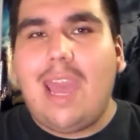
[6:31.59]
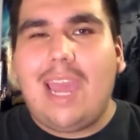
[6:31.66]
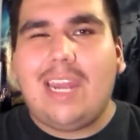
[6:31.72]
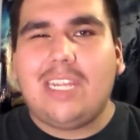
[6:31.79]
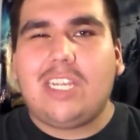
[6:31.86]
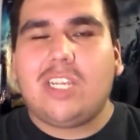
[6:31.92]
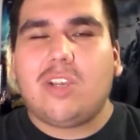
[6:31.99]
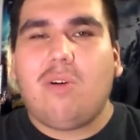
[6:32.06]

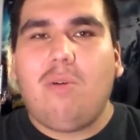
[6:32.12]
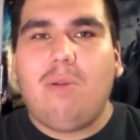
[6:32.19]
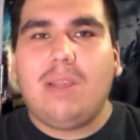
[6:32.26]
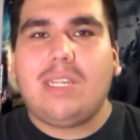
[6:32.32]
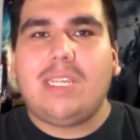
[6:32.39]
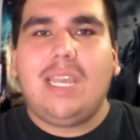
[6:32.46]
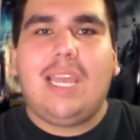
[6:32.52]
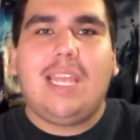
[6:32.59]
And it's cool
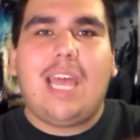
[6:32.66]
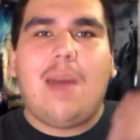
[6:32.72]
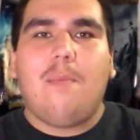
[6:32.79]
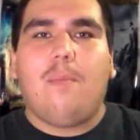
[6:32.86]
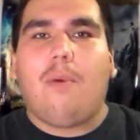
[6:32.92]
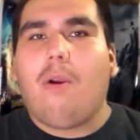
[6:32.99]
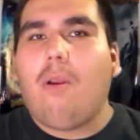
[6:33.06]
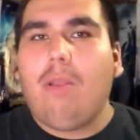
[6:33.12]
to see
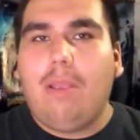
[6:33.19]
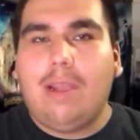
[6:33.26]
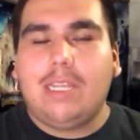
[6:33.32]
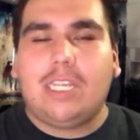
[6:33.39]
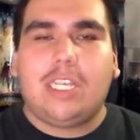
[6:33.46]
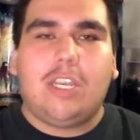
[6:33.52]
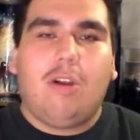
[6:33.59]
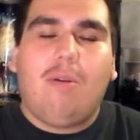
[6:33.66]
that Marlin
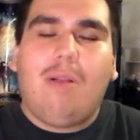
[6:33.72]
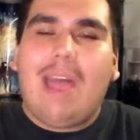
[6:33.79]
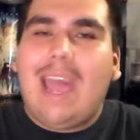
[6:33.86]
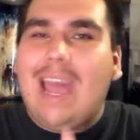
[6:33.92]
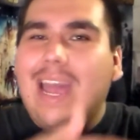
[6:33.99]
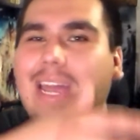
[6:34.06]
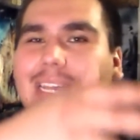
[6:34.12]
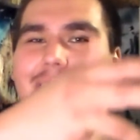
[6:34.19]
still
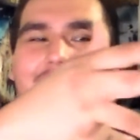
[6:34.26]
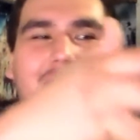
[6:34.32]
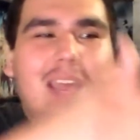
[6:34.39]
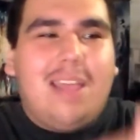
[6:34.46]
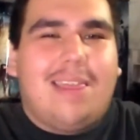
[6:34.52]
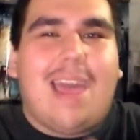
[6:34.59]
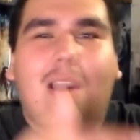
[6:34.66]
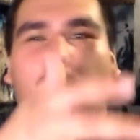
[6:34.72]
has
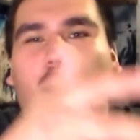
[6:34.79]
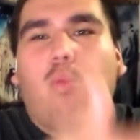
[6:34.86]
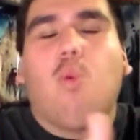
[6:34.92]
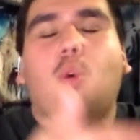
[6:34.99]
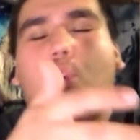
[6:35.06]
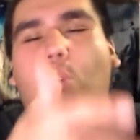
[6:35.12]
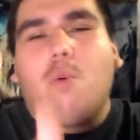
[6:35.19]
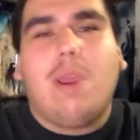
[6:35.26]
that
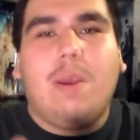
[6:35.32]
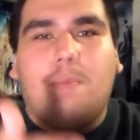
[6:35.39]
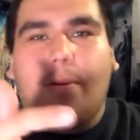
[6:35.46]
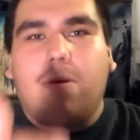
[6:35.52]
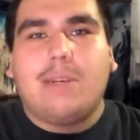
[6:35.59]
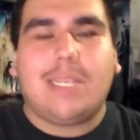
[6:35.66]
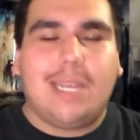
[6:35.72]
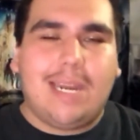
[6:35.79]
worried
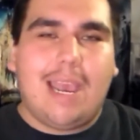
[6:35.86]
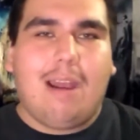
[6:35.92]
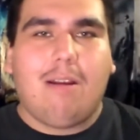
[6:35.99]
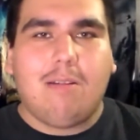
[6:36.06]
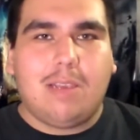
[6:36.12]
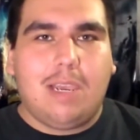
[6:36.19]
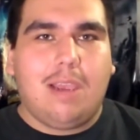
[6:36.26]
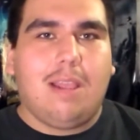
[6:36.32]

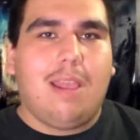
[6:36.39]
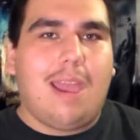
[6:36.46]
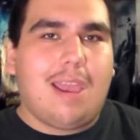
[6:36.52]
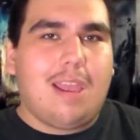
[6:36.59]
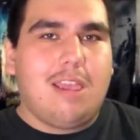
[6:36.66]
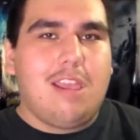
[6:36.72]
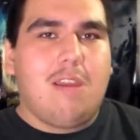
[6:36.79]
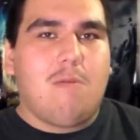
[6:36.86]
personality
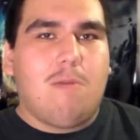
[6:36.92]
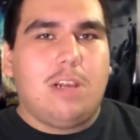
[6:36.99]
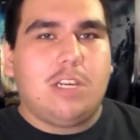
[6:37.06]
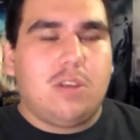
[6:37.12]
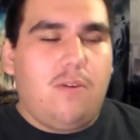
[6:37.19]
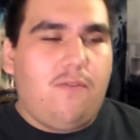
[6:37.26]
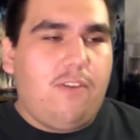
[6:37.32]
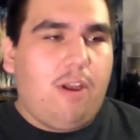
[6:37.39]
like in the
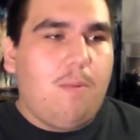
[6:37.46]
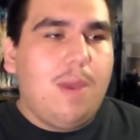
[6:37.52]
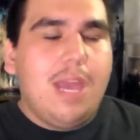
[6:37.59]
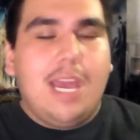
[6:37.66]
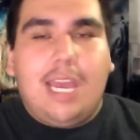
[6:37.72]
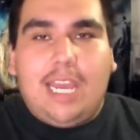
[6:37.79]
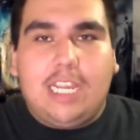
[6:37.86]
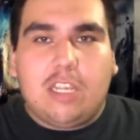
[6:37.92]
original film.
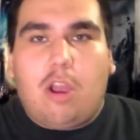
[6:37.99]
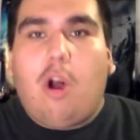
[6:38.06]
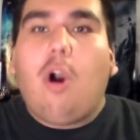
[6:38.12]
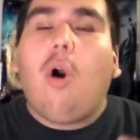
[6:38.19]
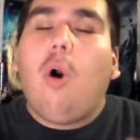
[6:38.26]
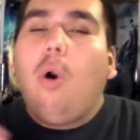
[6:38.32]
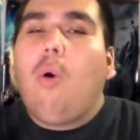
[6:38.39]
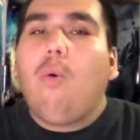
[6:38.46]
He's
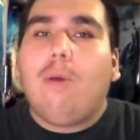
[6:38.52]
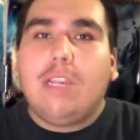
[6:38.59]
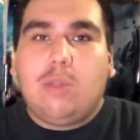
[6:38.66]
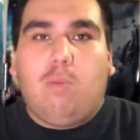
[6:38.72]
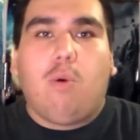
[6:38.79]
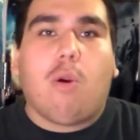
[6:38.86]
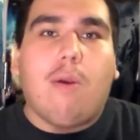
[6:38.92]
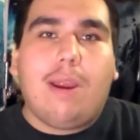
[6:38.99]

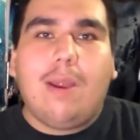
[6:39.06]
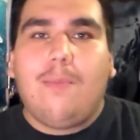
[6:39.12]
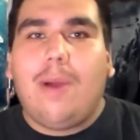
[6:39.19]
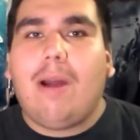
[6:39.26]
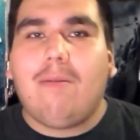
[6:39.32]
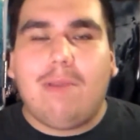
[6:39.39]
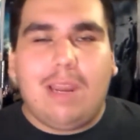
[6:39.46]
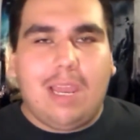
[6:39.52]
always worried
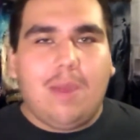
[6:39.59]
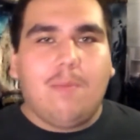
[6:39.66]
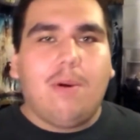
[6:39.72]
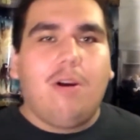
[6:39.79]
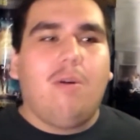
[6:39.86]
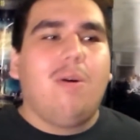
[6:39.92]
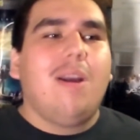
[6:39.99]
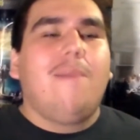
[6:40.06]
about
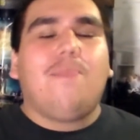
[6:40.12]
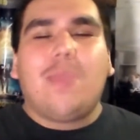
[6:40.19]
Nemo.